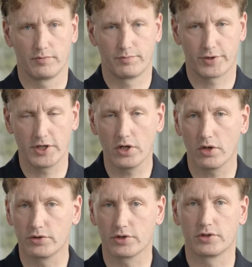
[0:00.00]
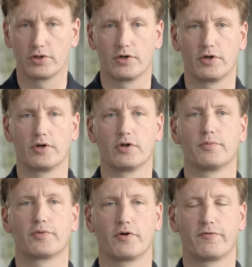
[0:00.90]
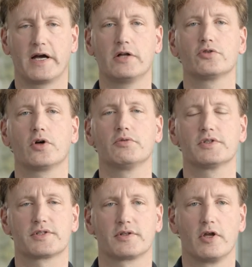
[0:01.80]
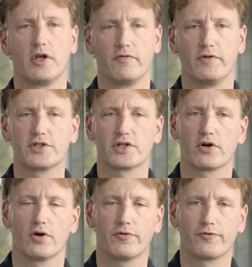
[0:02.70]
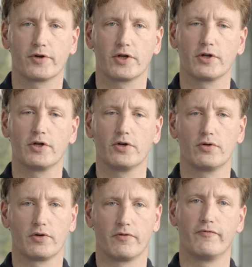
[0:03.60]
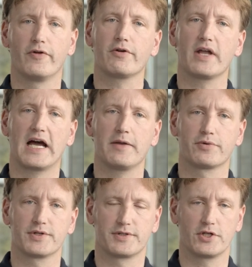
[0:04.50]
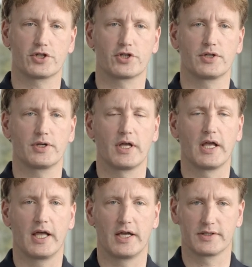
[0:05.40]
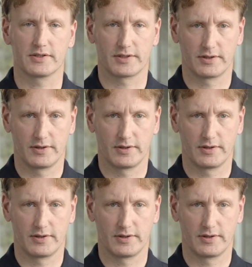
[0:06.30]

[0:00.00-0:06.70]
preloaded profile rollers which are offering you very high precision and